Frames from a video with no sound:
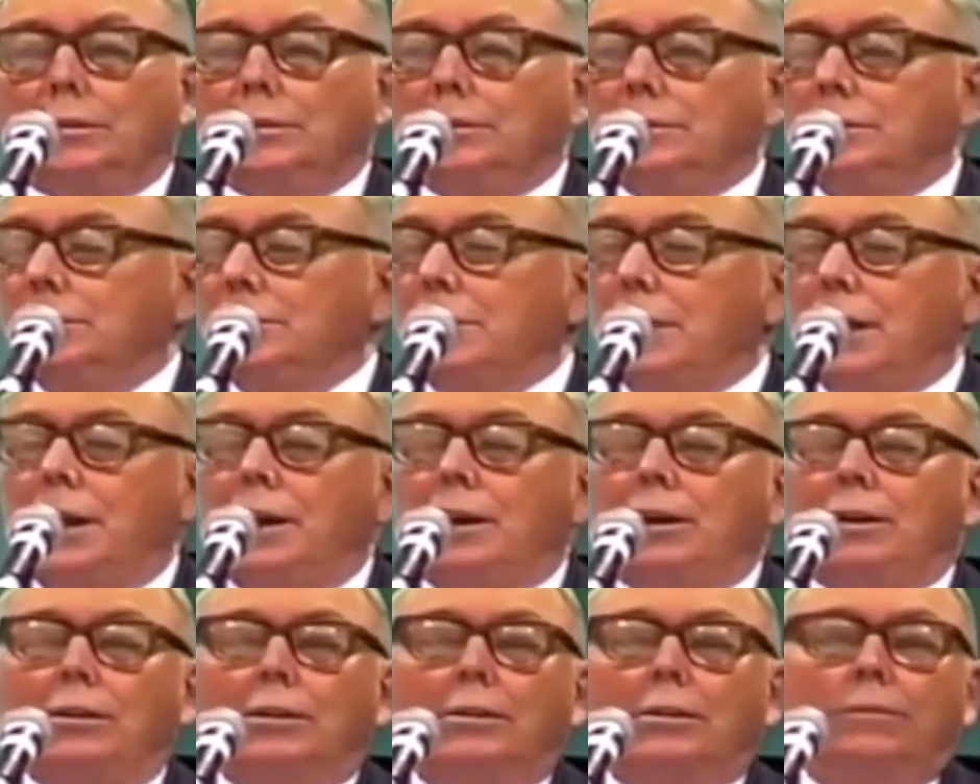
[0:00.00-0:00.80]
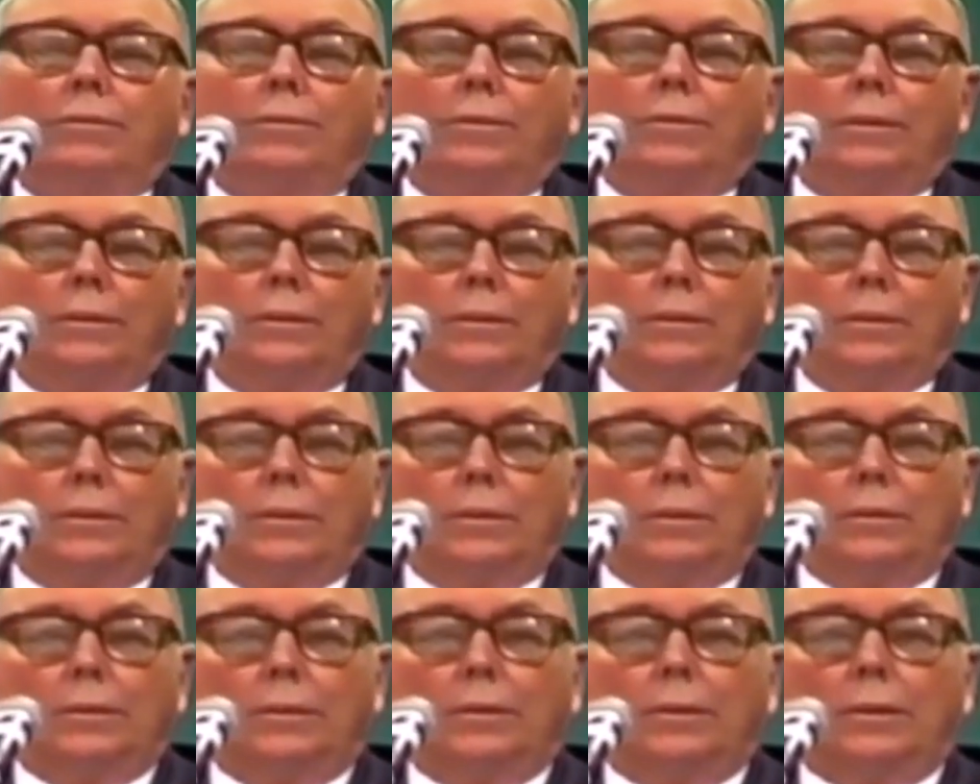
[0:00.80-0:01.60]
Scale
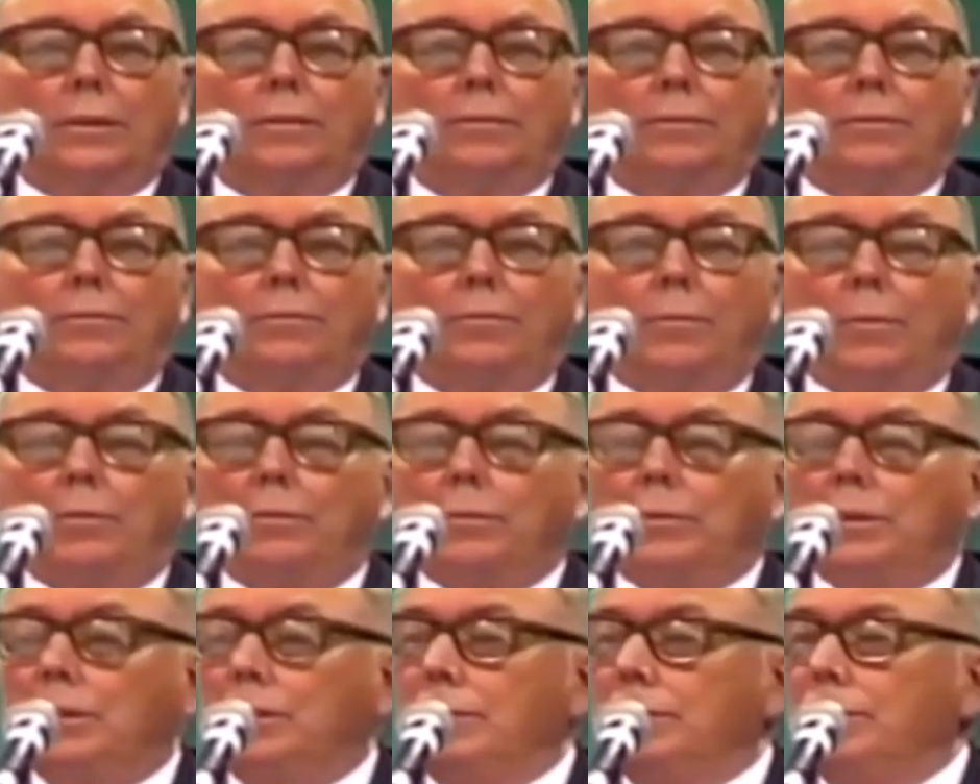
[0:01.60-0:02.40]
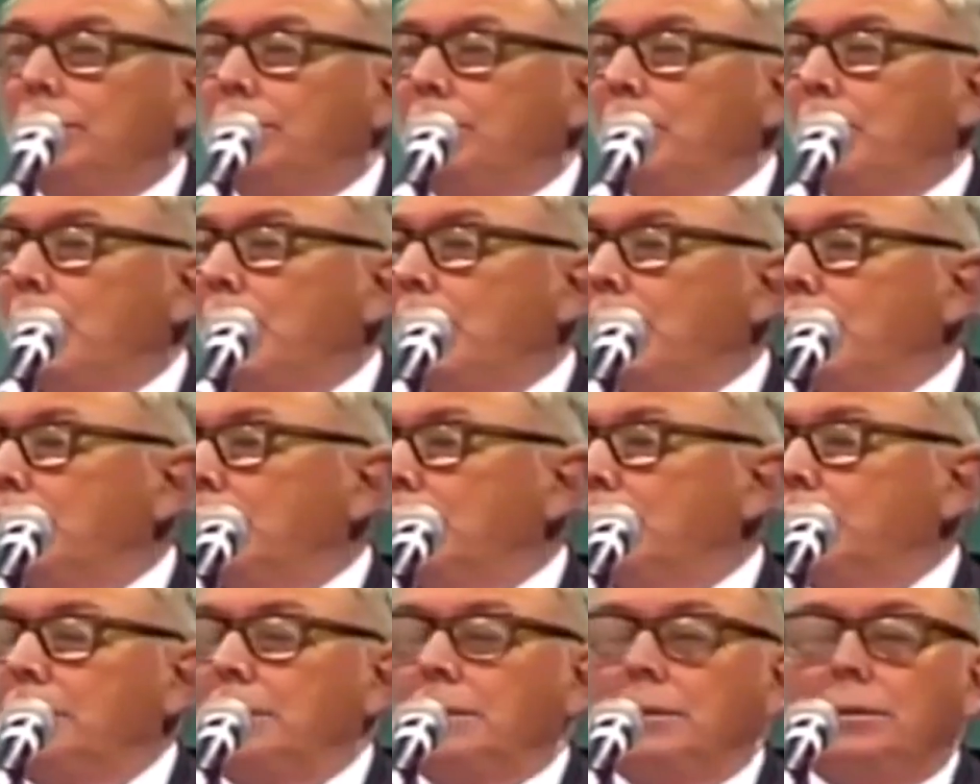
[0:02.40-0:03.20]
of market